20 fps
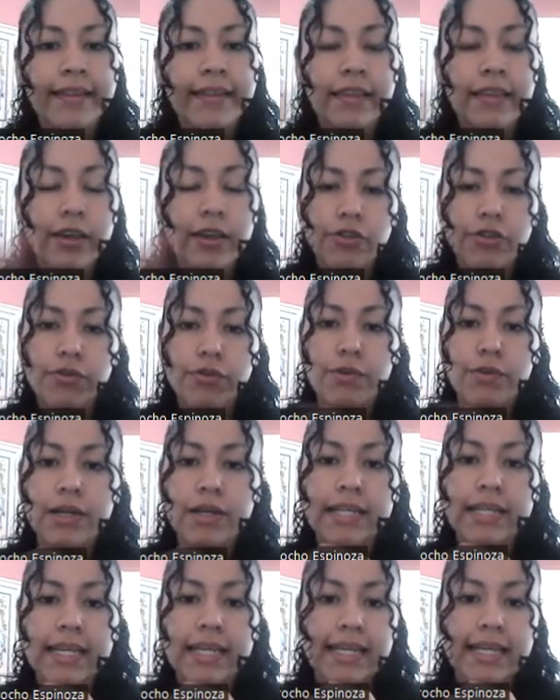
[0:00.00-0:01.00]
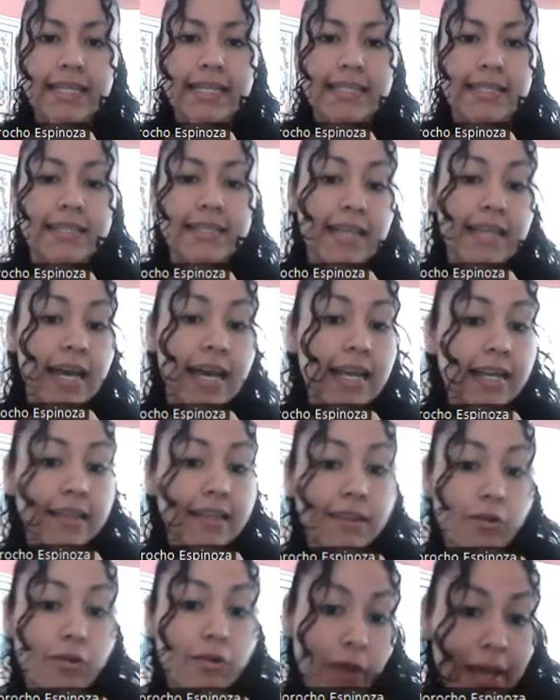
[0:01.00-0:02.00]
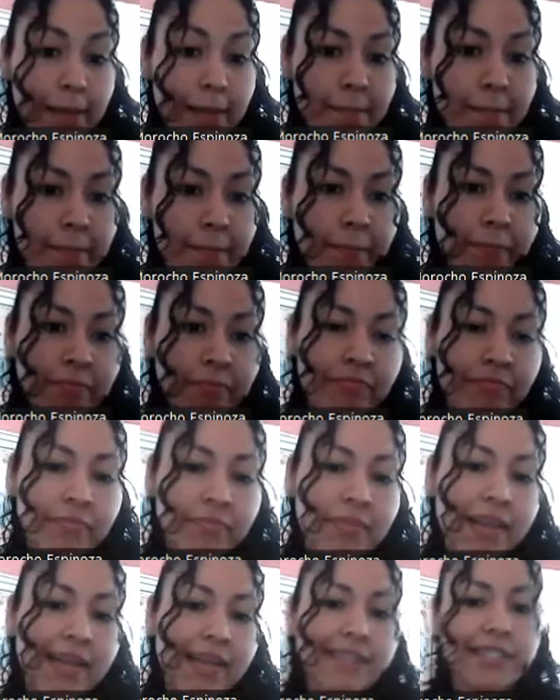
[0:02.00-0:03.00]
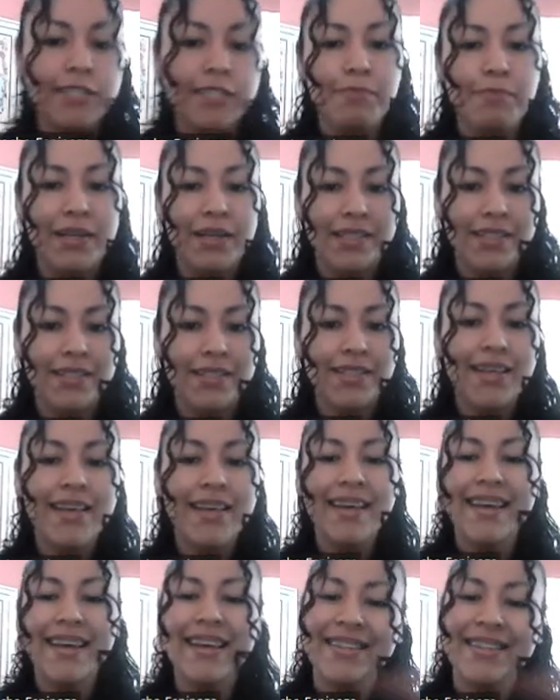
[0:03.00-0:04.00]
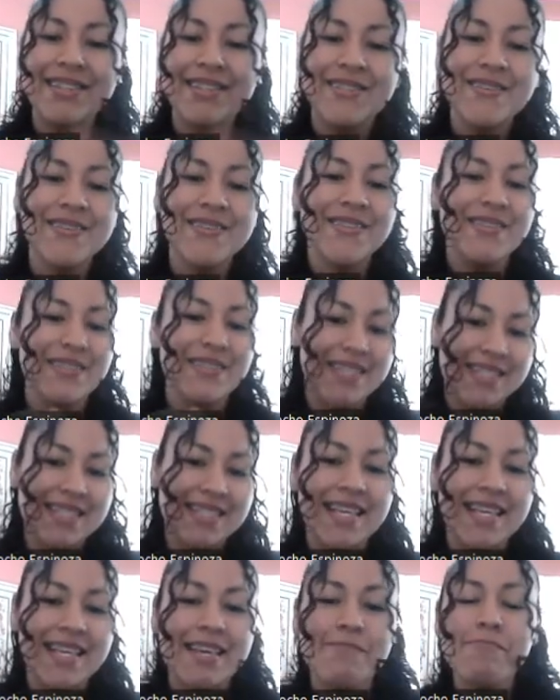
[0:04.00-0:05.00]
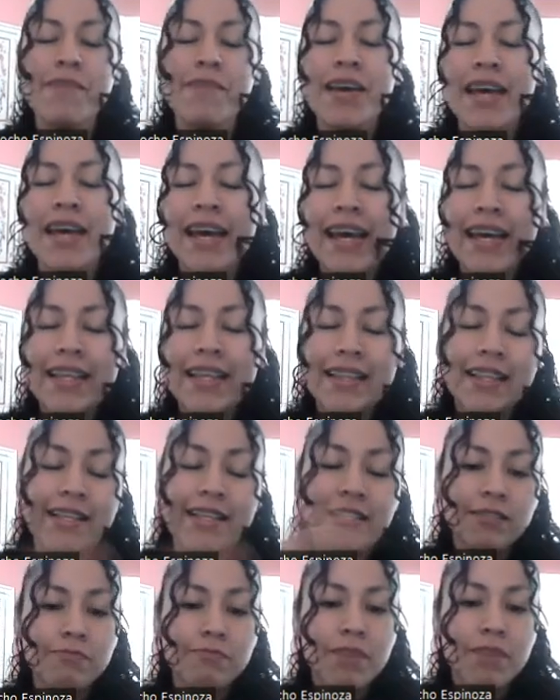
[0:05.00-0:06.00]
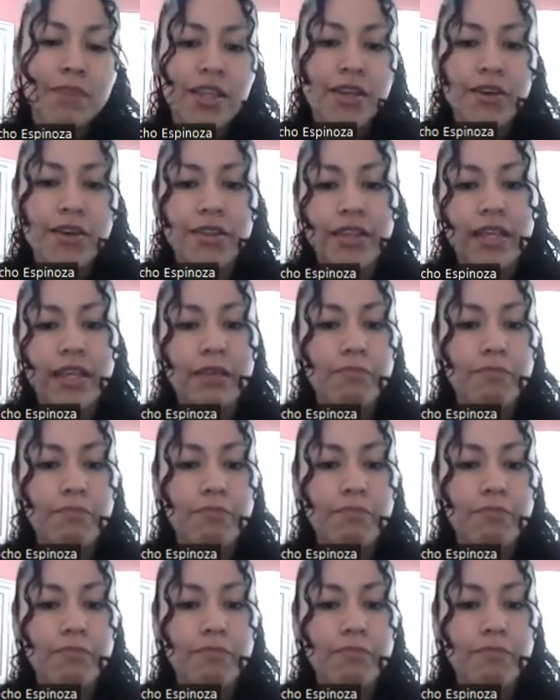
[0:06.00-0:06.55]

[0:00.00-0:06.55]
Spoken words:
The other one is the silent way, as expected due to its name. This method